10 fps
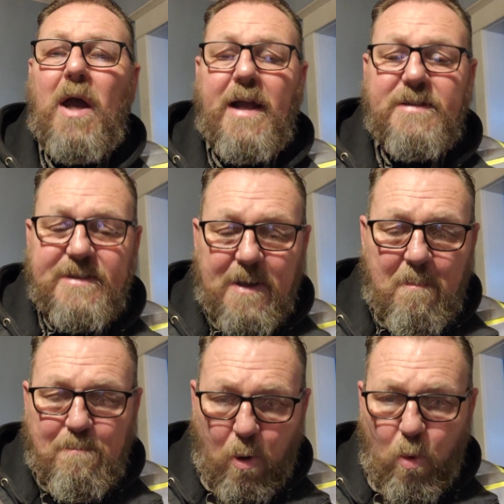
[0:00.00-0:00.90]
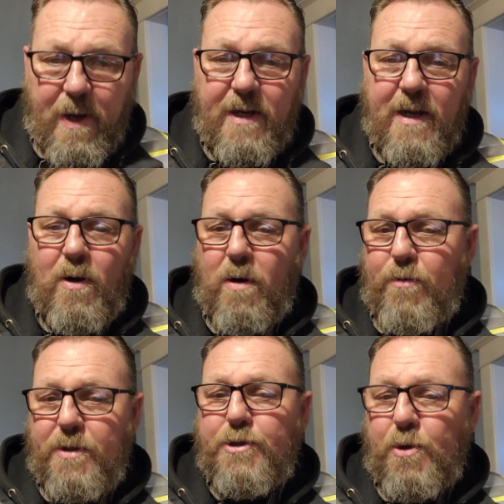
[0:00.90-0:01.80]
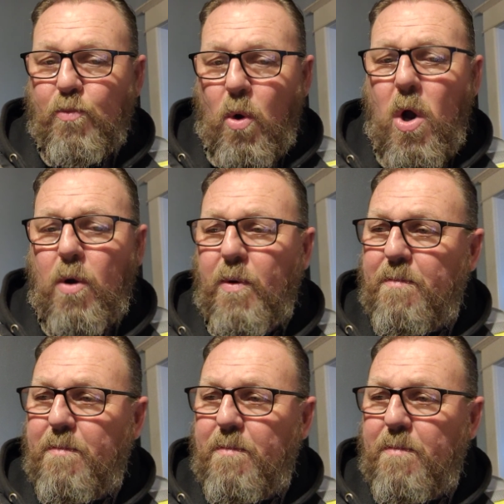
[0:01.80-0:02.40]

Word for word: At some point in our Christian walk